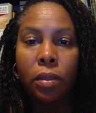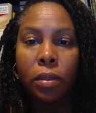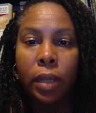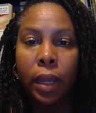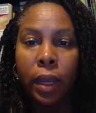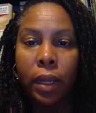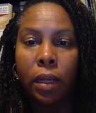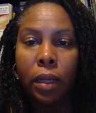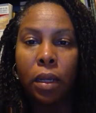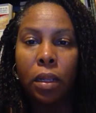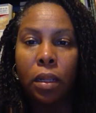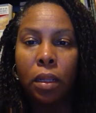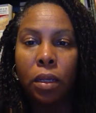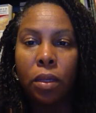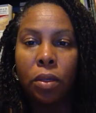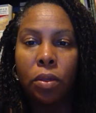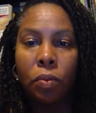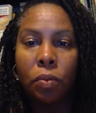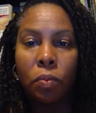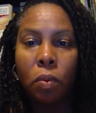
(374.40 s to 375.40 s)
Technically,
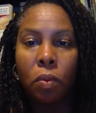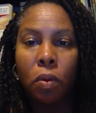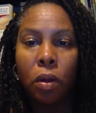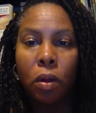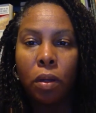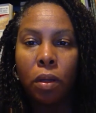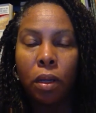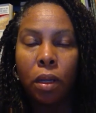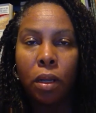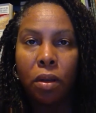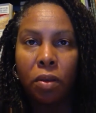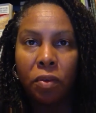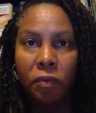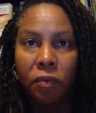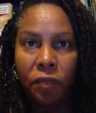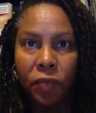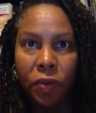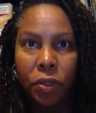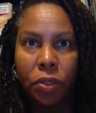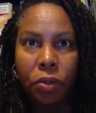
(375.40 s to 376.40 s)
you want an
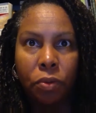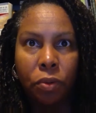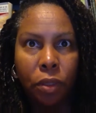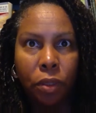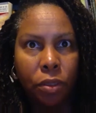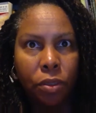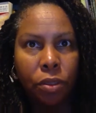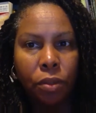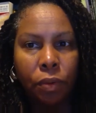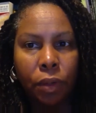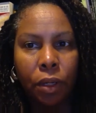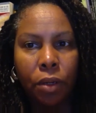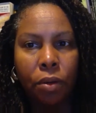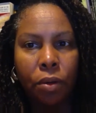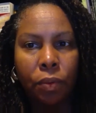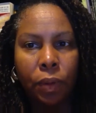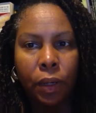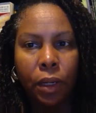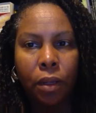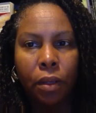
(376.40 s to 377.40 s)
official history
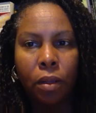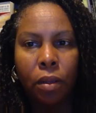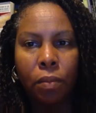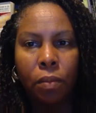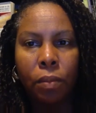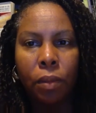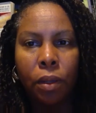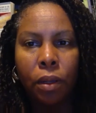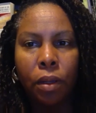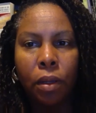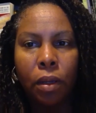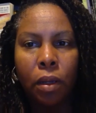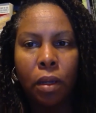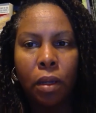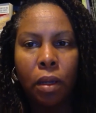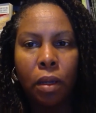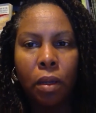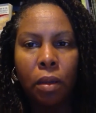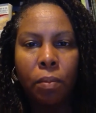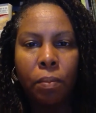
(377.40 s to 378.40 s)
curriculum,
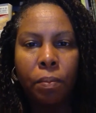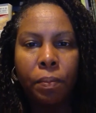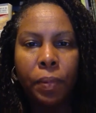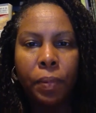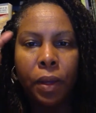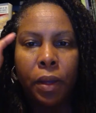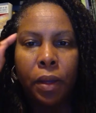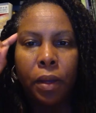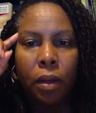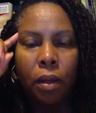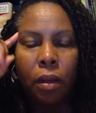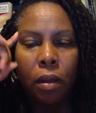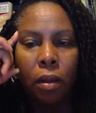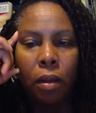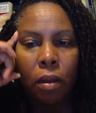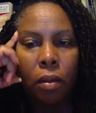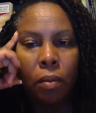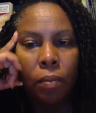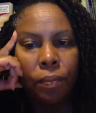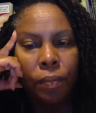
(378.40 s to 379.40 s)
but
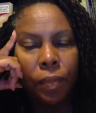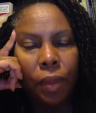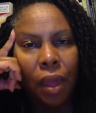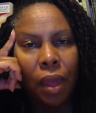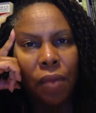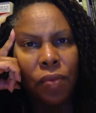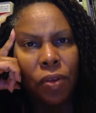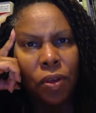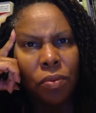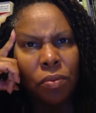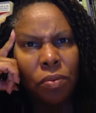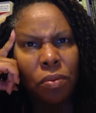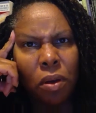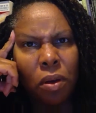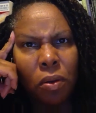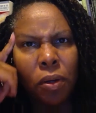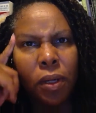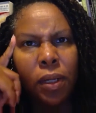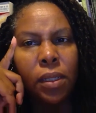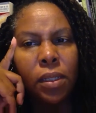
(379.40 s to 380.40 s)
have you
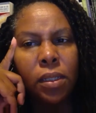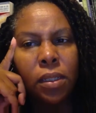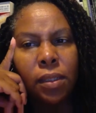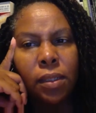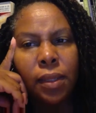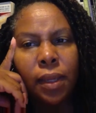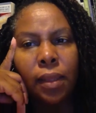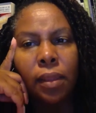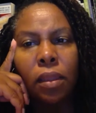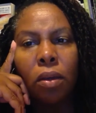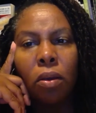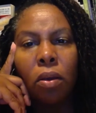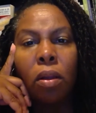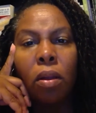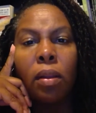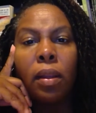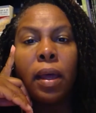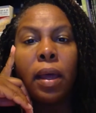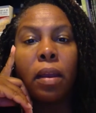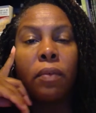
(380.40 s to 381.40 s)
noticed that there
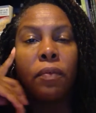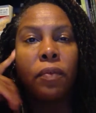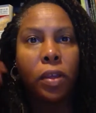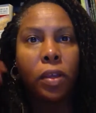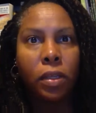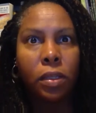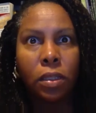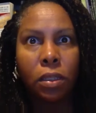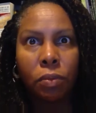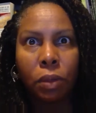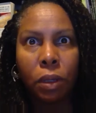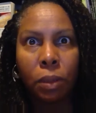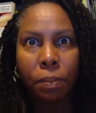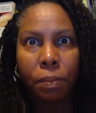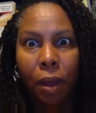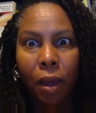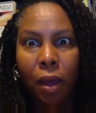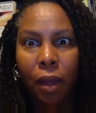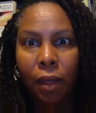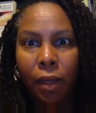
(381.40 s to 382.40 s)
are a lot of history
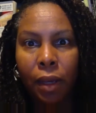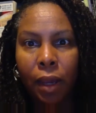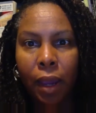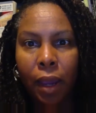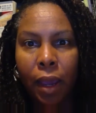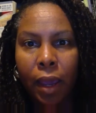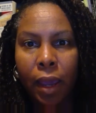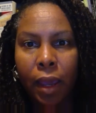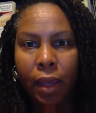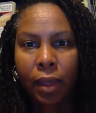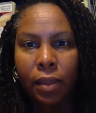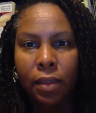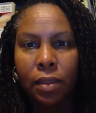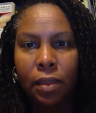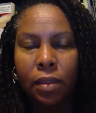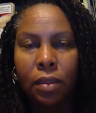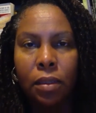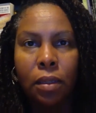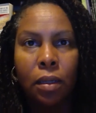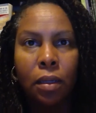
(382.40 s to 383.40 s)

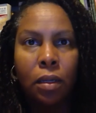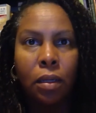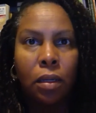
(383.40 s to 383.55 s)
podcasts,